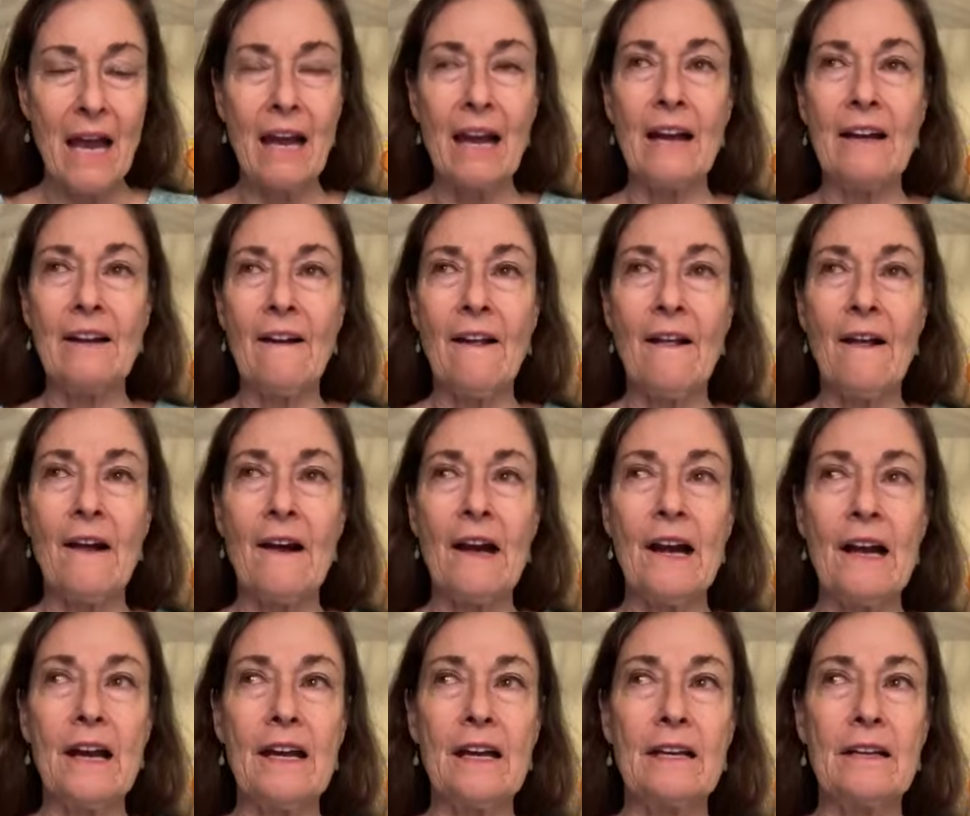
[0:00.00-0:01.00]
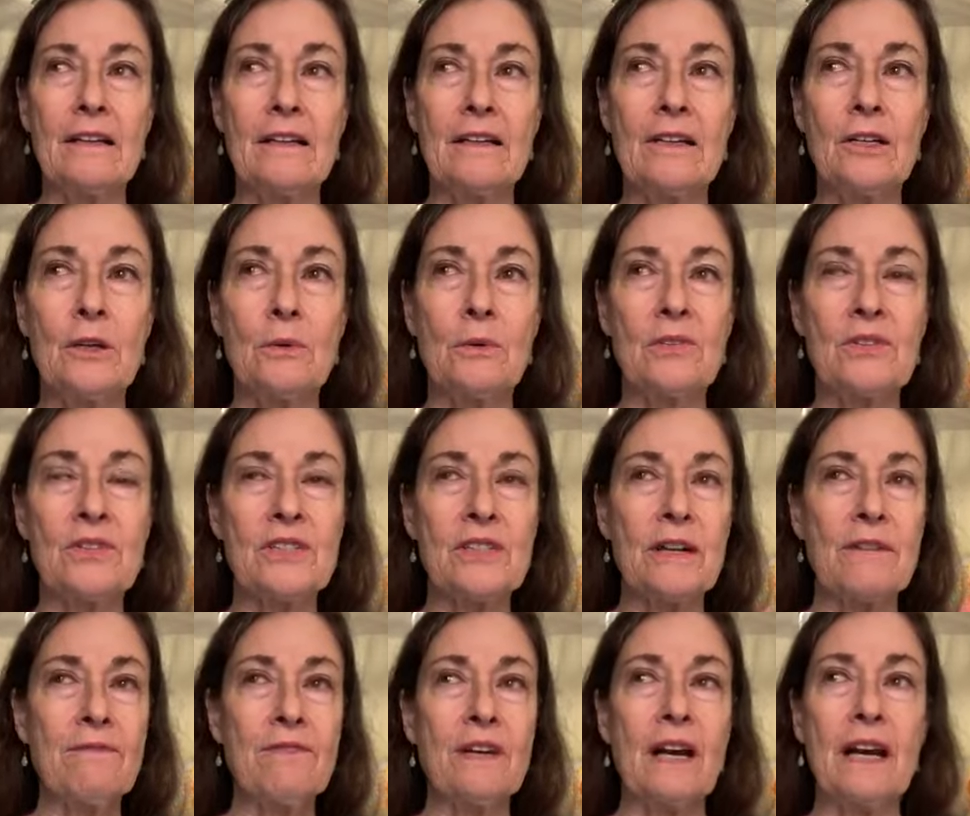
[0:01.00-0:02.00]
And I, I you know, it was
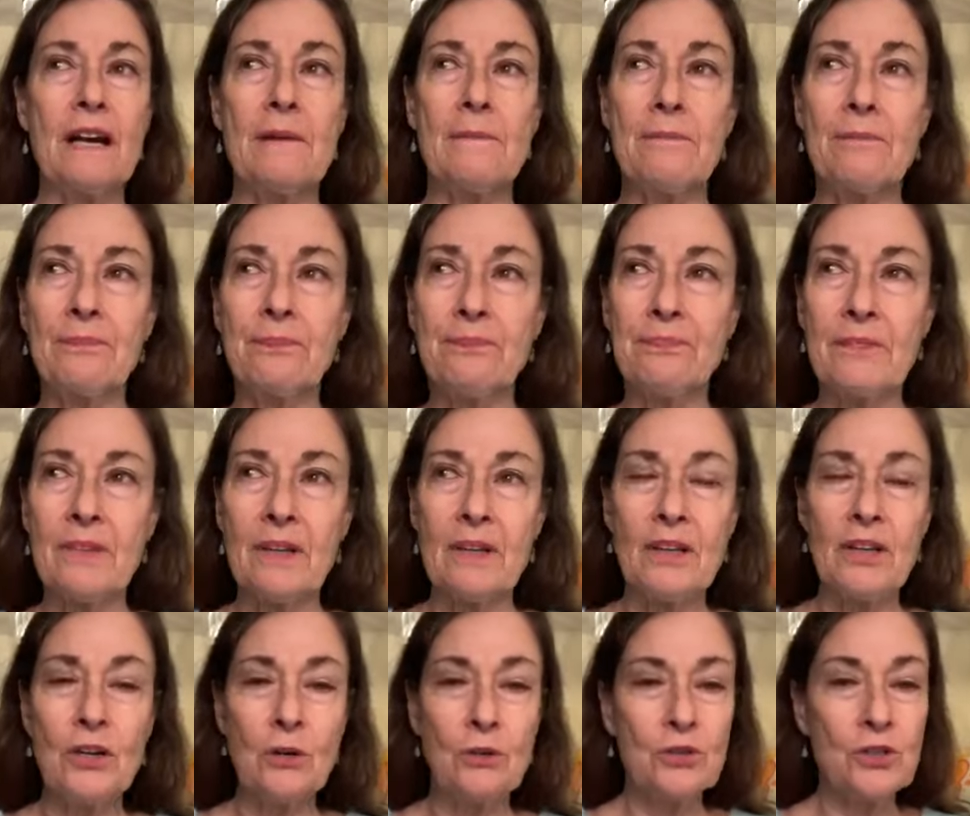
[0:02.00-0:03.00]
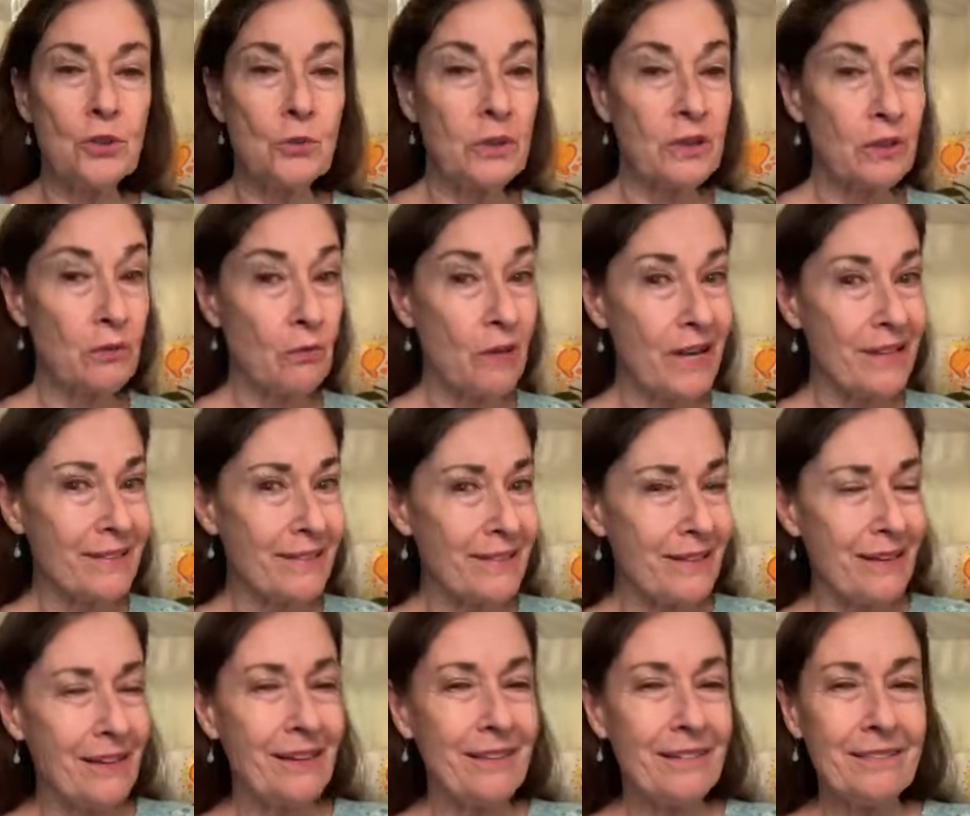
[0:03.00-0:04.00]
stuff that I, you know, doing the right
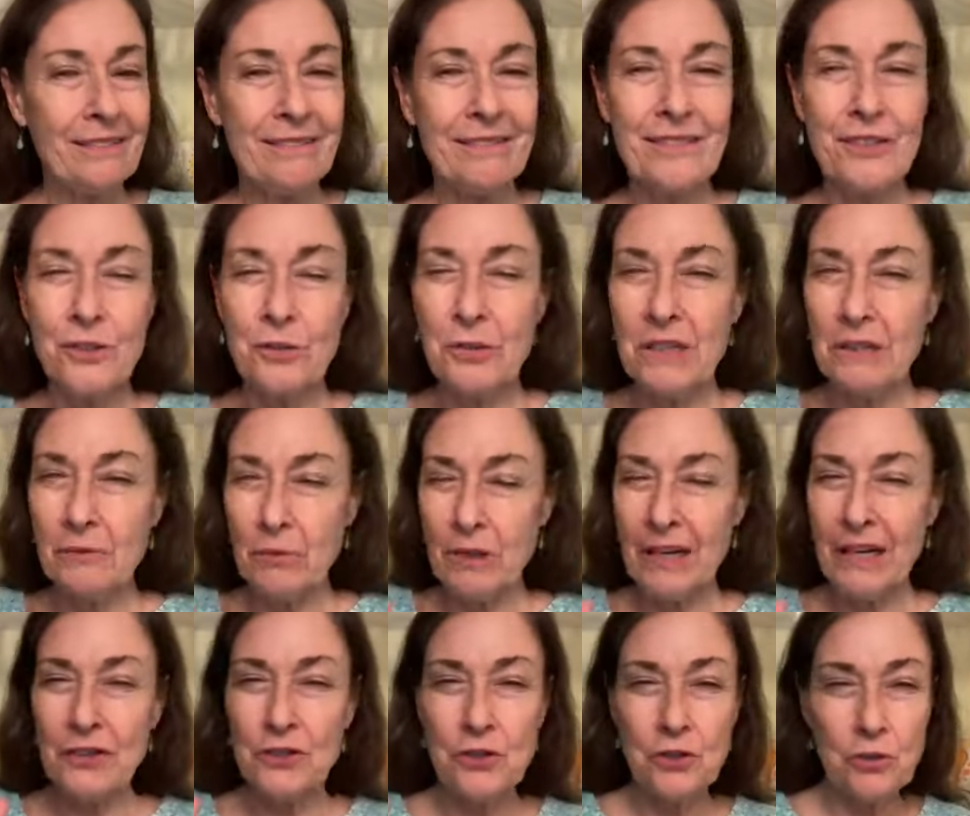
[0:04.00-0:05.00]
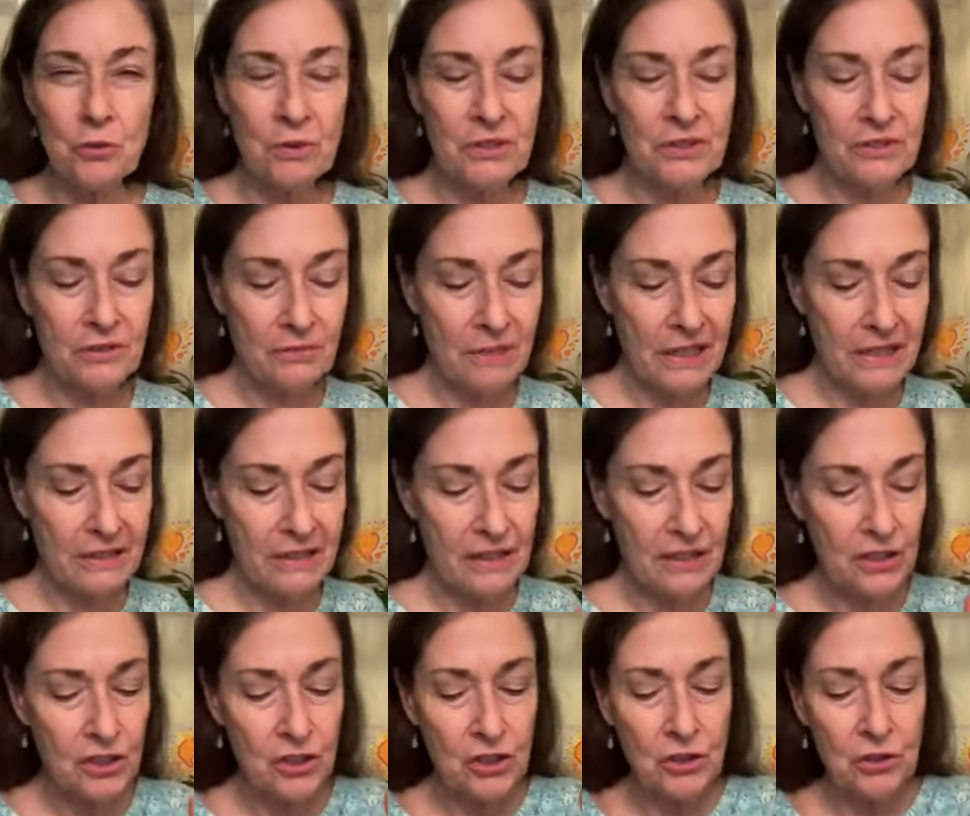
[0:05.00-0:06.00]
thing, doing what I knew was the right
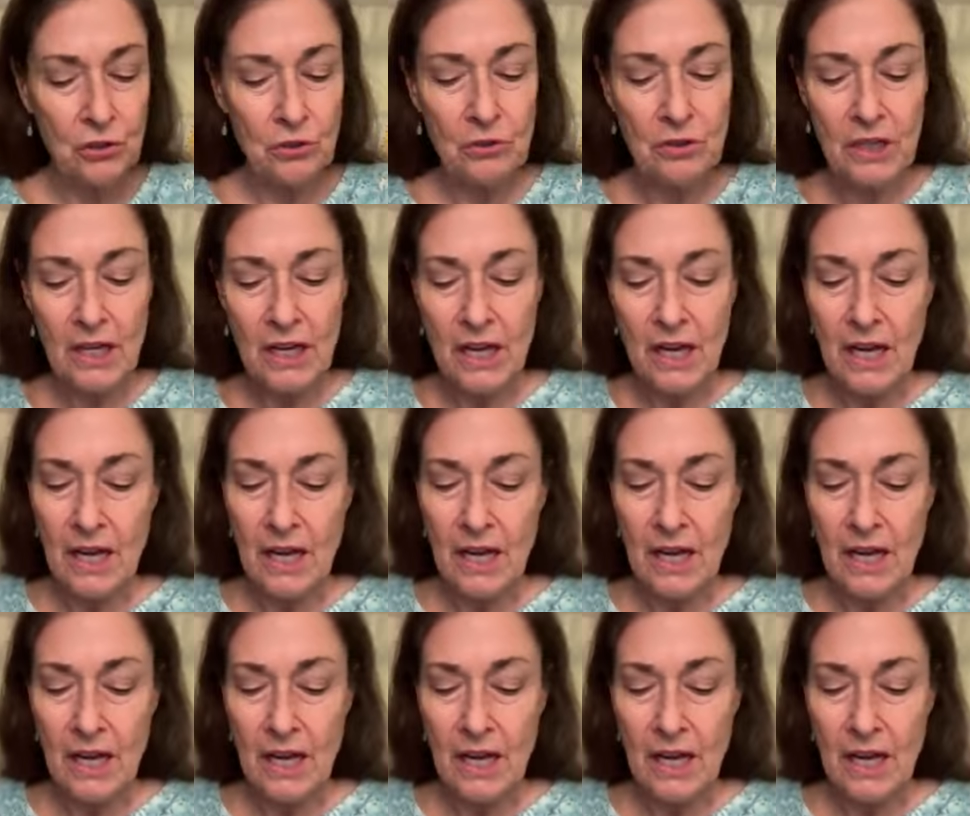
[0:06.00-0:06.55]
thing to do.